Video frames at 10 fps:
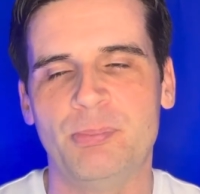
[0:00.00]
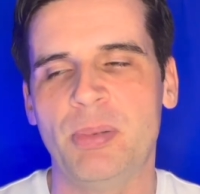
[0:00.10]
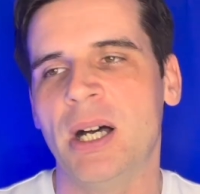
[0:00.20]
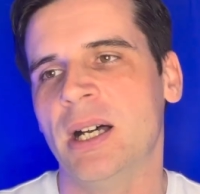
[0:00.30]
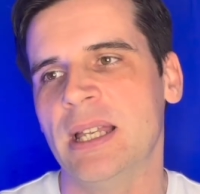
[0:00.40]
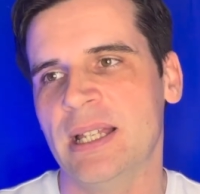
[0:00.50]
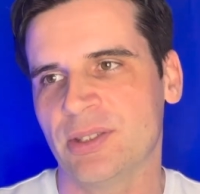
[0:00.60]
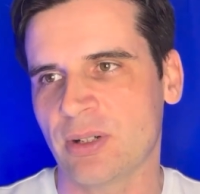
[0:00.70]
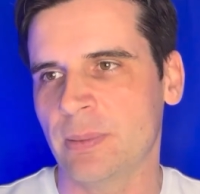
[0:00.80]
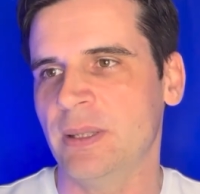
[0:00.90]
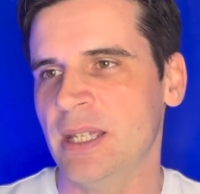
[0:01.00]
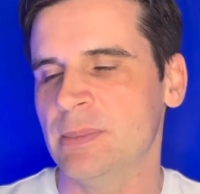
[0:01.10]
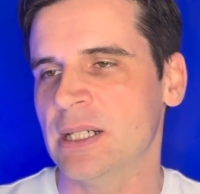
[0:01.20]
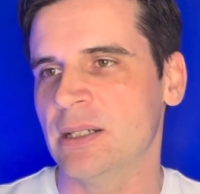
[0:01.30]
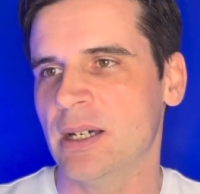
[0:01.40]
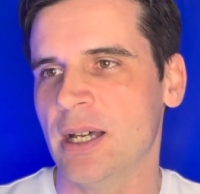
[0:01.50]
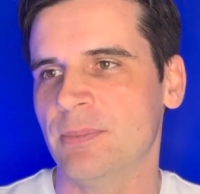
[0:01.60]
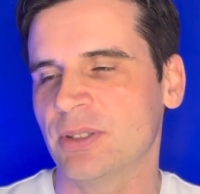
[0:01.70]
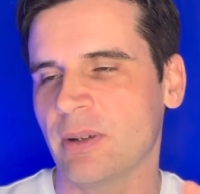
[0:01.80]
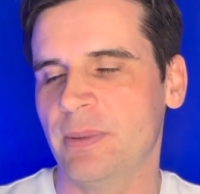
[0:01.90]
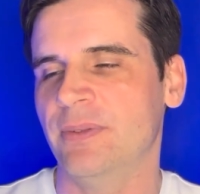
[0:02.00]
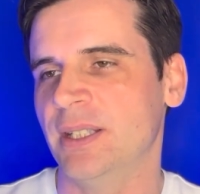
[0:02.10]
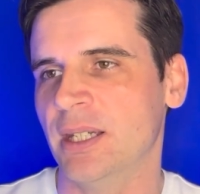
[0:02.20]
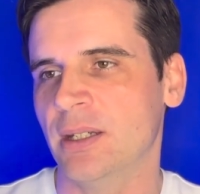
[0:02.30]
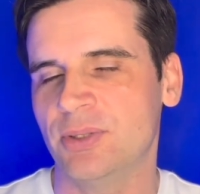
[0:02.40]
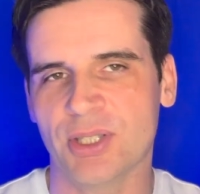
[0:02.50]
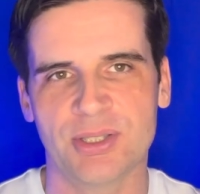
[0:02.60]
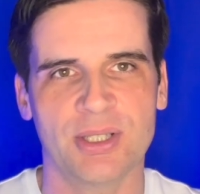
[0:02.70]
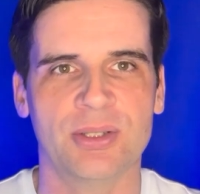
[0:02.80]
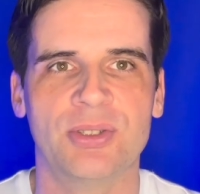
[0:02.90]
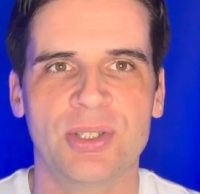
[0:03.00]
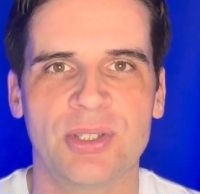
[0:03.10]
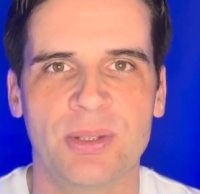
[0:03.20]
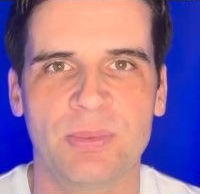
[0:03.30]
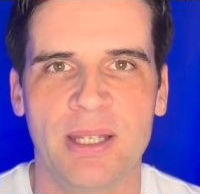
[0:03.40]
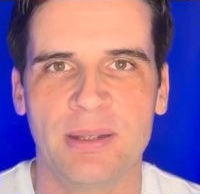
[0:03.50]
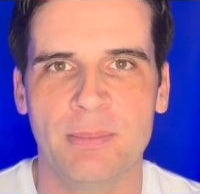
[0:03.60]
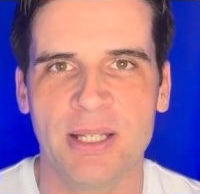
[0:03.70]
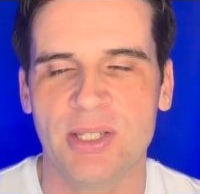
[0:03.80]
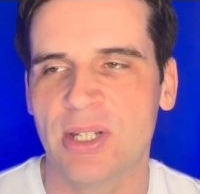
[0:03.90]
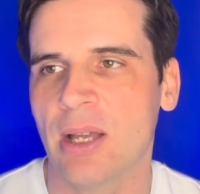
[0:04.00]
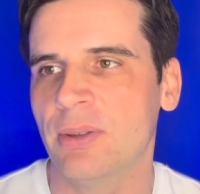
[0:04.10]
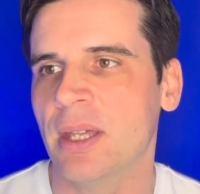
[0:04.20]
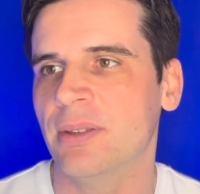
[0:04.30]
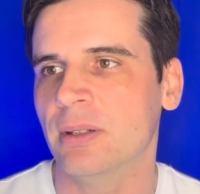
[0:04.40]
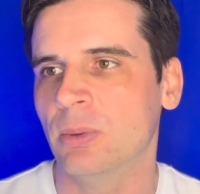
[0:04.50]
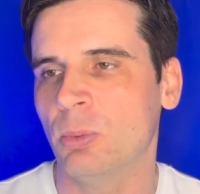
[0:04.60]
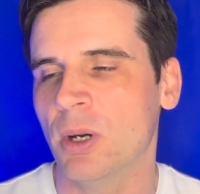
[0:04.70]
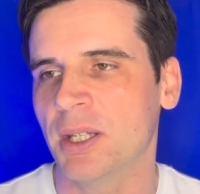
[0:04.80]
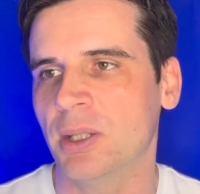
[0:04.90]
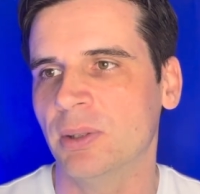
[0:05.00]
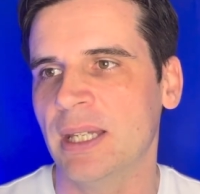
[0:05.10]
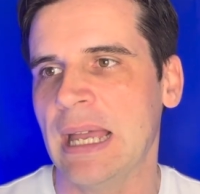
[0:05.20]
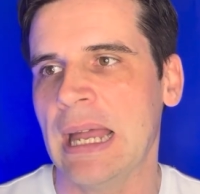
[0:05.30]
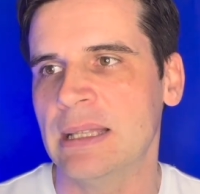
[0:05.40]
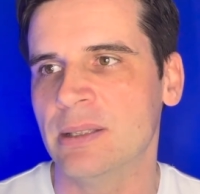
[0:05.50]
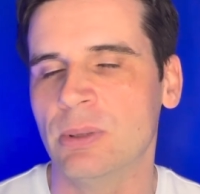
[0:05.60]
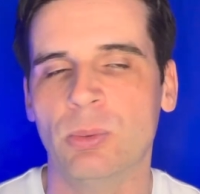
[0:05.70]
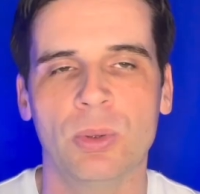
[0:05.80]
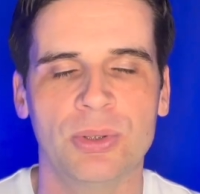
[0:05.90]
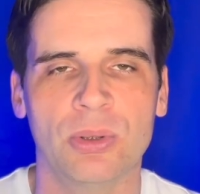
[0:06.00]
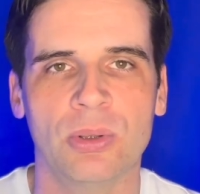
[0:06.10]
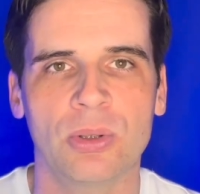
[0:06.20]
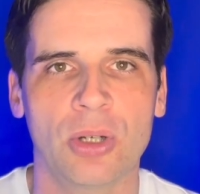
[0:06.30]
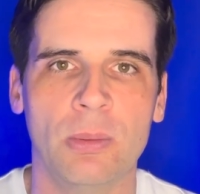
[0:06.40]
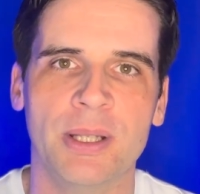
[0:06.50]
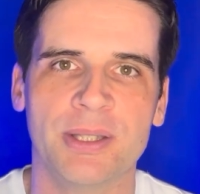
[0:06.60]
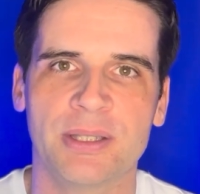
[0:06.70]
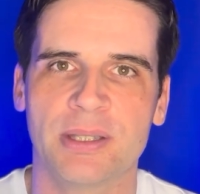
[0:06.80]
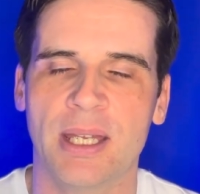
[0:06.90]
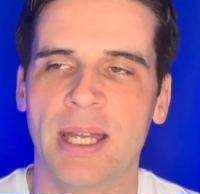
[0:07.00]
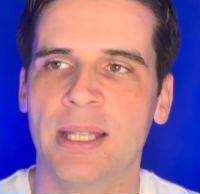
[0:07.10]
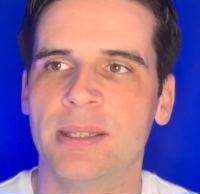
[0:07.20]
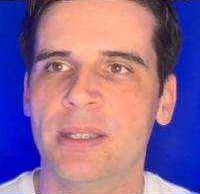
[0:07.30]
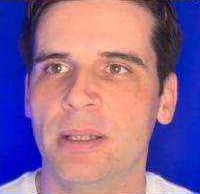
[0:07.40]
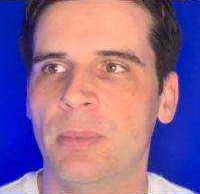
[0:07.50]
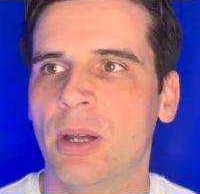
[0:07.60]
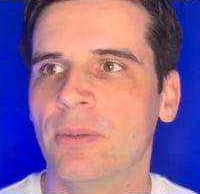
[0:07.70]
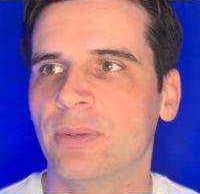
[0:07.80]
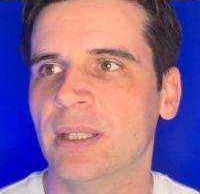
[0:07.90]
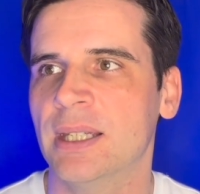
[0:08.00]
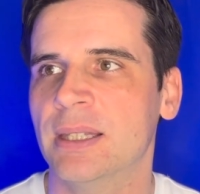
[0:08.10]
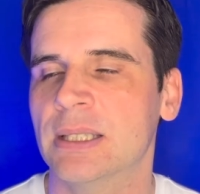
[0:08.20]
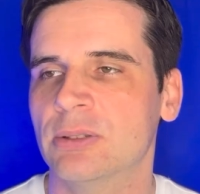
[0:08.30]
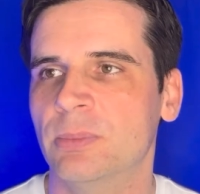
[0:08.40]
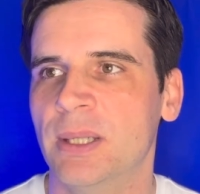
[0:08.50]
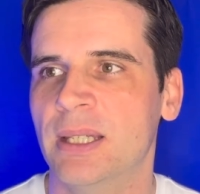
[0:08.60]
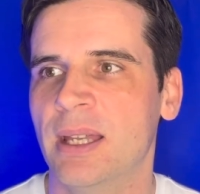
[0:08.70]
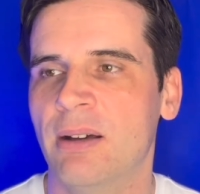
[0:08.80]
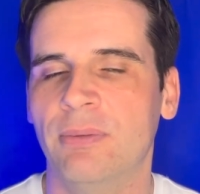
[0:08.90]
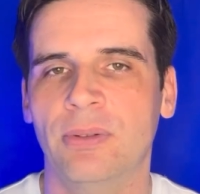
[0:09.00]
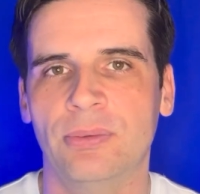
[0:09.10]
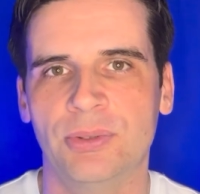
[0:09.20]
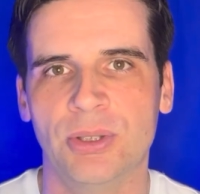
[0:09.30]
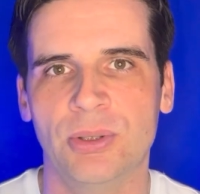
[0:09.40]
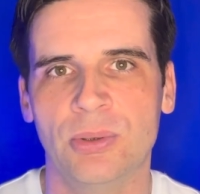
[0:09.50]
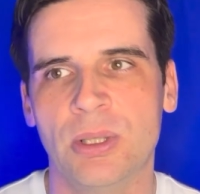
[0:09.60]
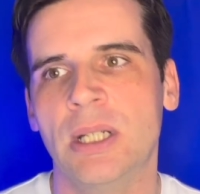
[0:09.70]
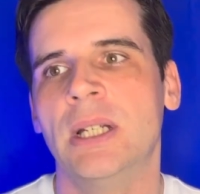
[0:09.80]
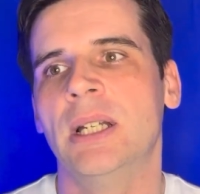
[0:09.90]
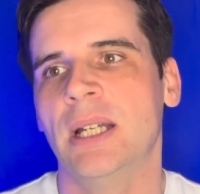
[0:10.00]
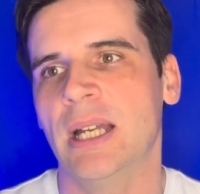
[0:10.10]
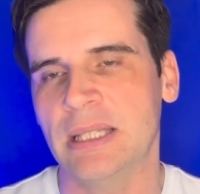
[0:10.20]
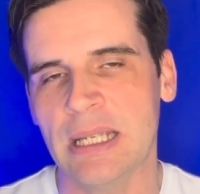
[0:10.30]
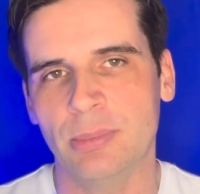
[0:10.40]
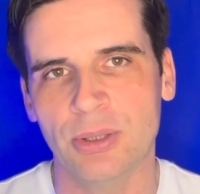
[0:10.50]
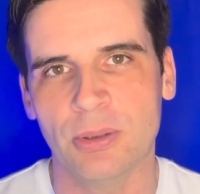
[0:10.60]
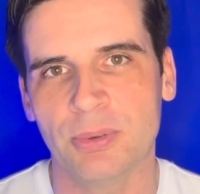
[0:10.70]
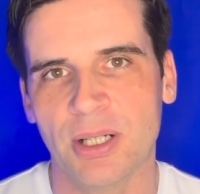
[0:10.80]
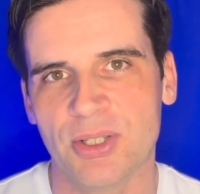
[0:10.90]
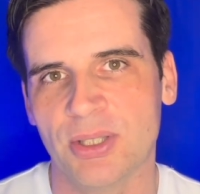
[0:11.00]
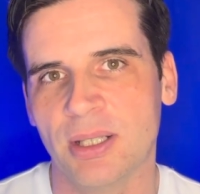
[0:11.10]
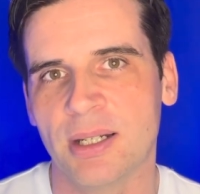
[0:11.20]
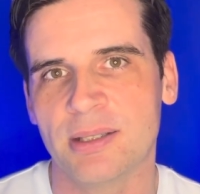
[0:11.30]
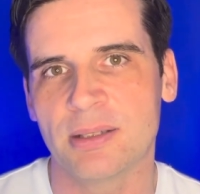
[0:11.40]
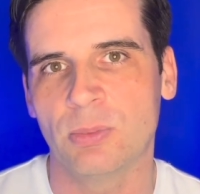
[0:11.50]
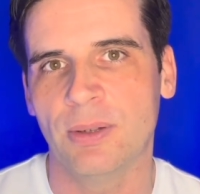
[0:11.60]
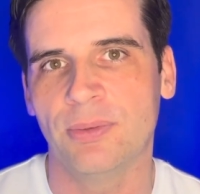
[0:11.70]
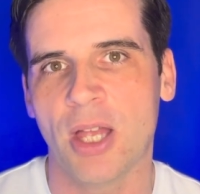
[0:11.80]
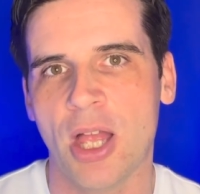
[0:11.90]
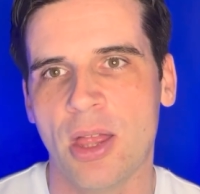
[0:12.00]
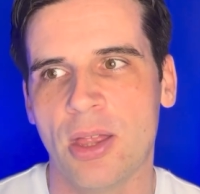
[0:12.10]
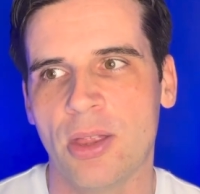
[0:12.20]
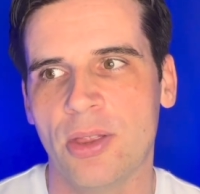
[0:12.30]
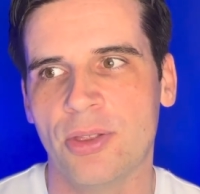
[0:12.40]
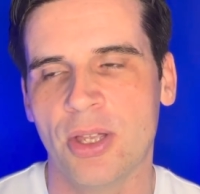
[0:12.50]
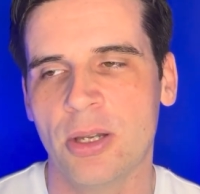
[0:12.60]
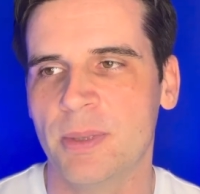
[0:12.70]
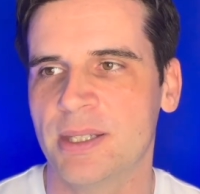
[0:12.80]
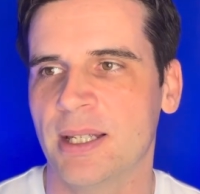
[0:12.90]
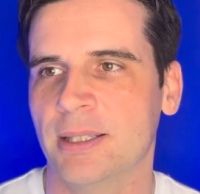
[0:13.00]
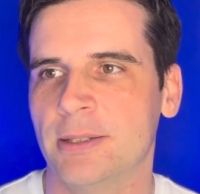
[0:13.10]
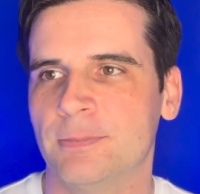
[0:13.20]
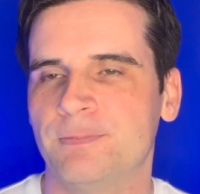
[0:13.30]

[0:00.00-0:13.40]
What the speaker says: But scrappy email, scrappy video, just to get the message out there that we're working on it and we want your comments, and hopefully this will be helpful to enable your production lines with the Hermes standard.